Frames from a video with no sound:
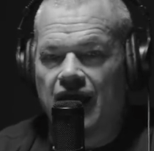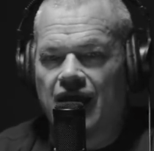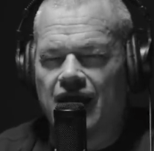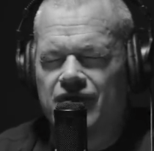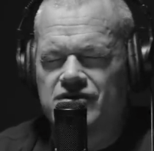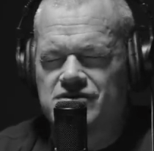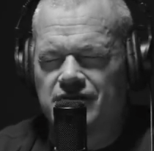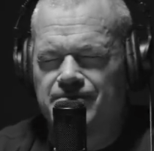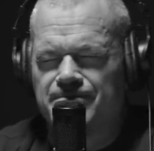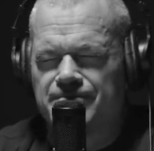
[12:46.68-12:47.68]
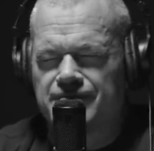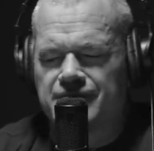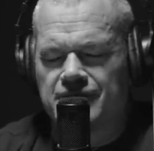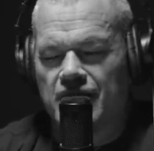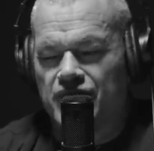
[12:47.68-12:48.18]
And there's a,
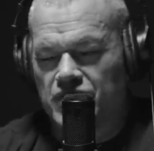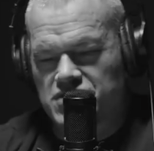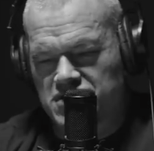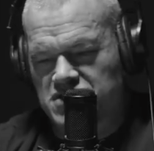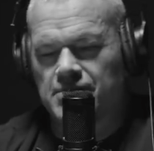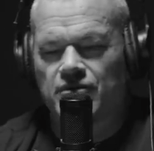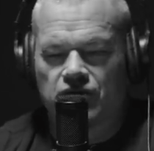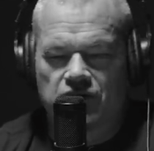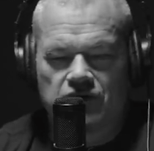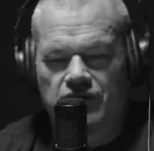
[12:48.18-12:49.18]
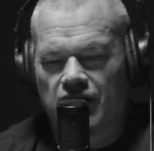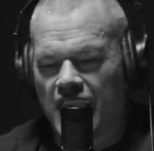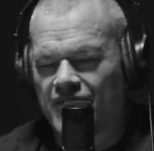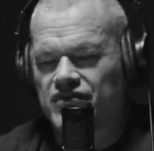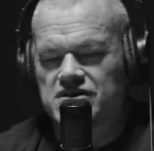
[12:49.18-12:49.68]
there's a similar,
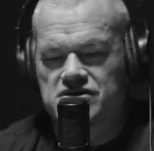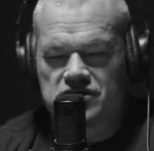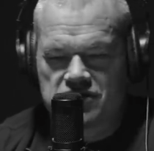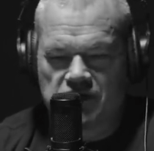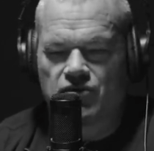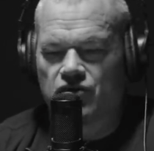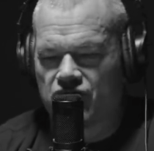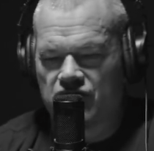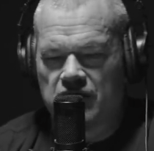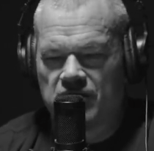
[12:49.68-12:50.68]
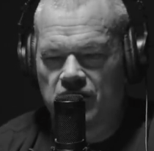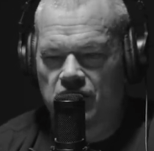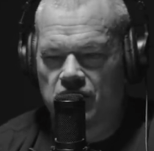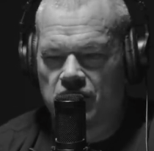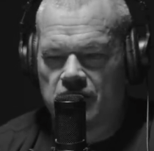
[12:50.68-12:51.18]
obvious similar theme
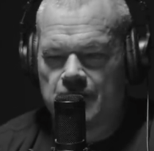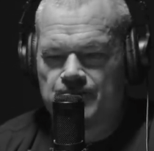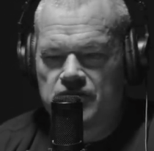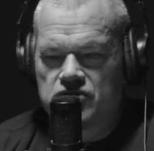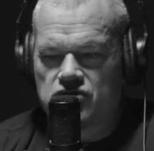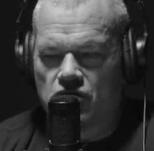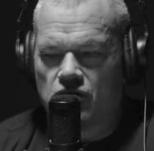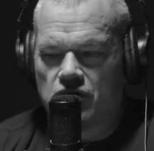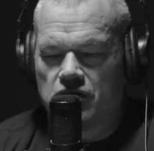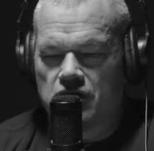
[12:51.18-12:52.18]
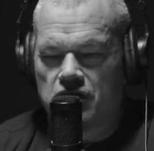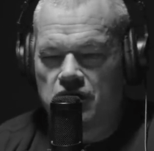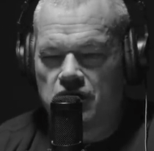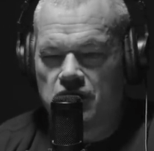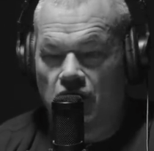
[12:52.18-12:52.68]
here. So
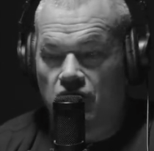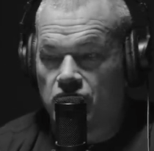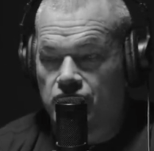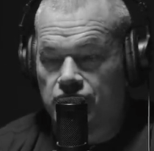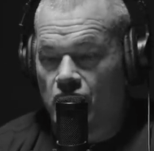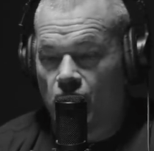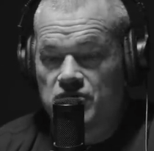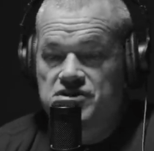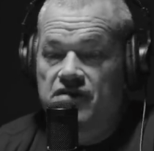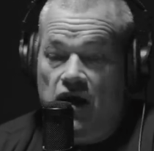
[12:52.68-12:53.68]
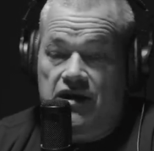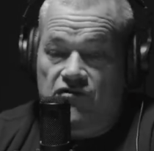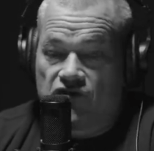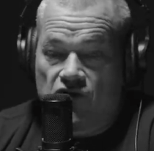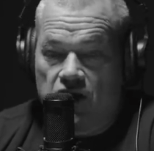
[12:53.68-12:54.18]
almost every, I
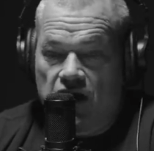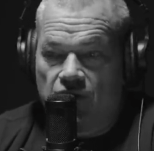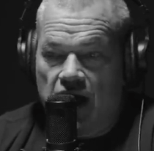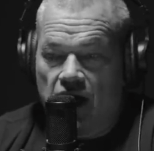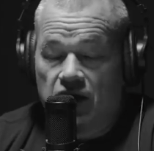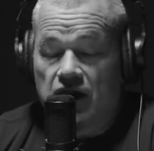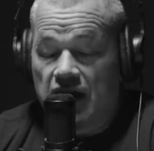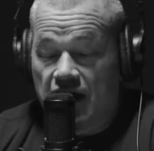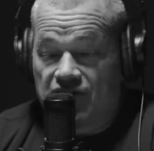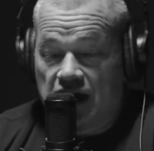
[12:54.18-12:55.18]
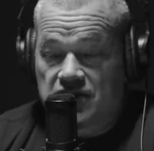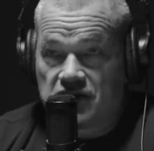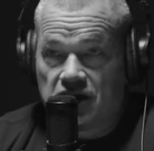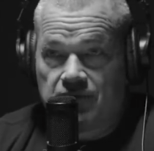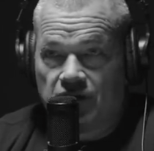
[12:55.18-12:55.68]
never fought in Iraq, in, in
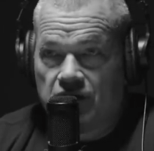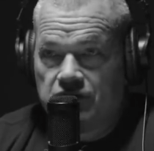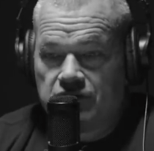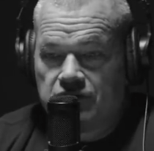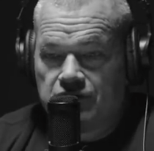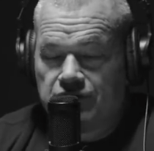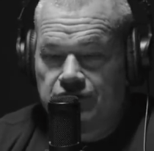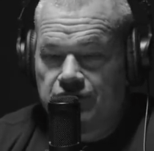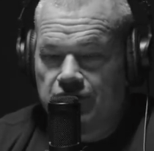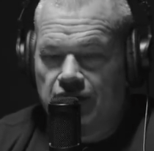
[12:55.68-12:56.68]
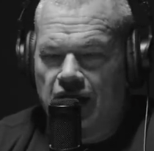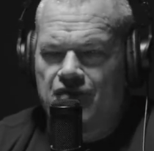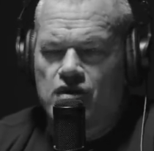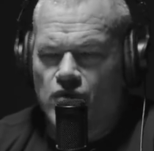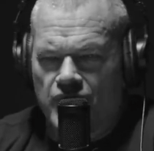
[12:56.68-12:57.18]
Afghanistan, but
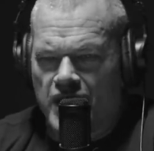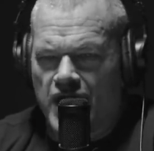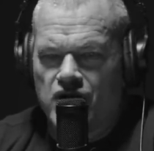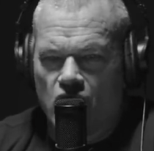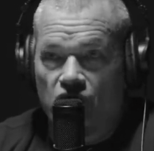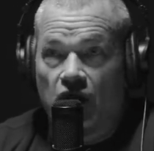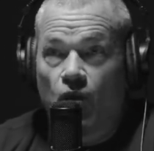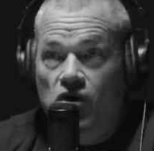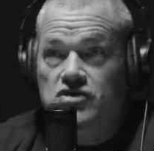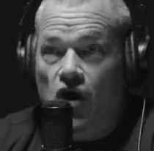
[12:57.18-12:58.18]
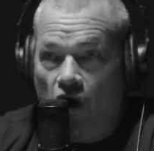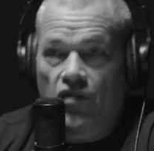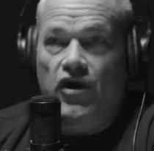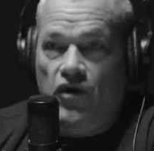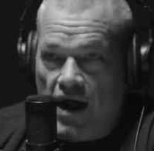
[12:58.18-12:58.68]
everyone that I know that worked
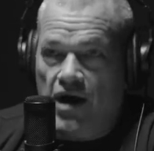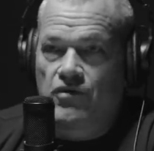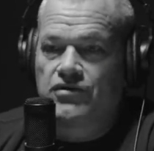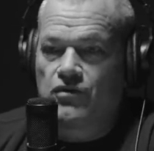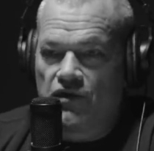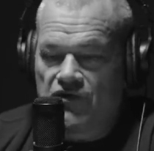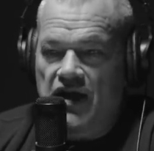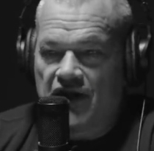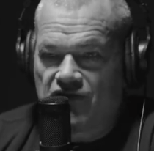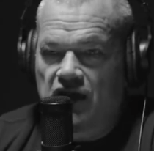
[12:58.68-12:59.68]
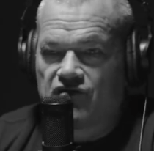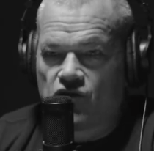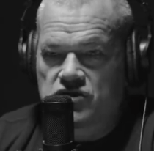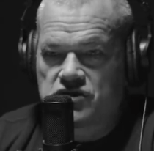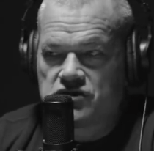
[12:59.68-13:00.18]
on the ground with the Afghan
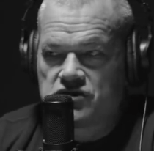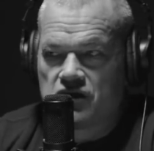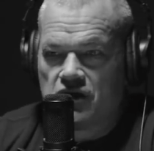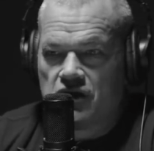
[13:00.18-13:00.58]
forces